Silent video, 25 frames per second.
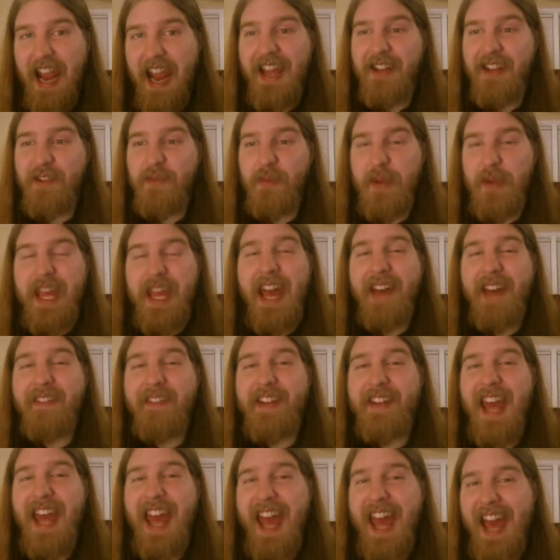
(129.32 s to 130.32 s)
and we
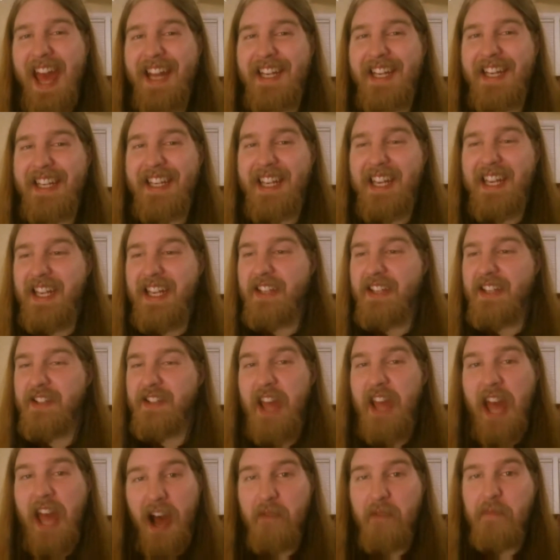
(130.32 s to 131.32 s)
haven't had it in
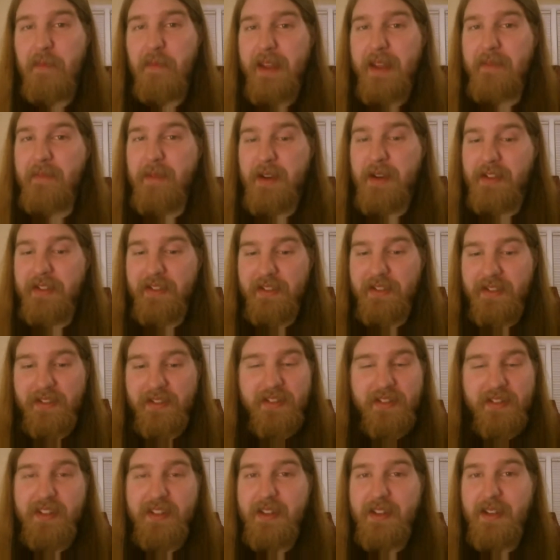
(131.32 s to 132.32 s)
how many
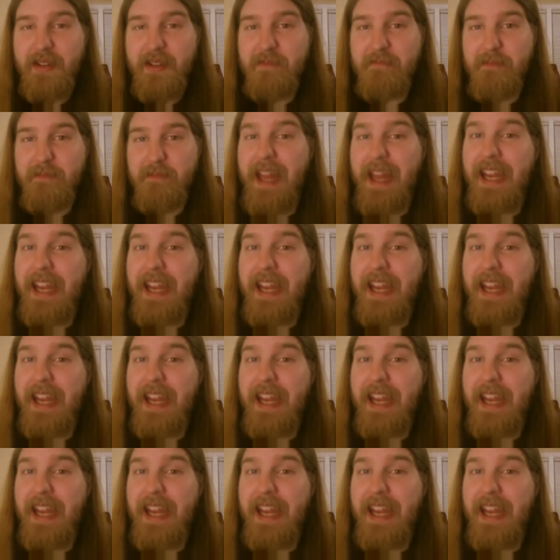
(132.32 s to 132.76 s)
months? Too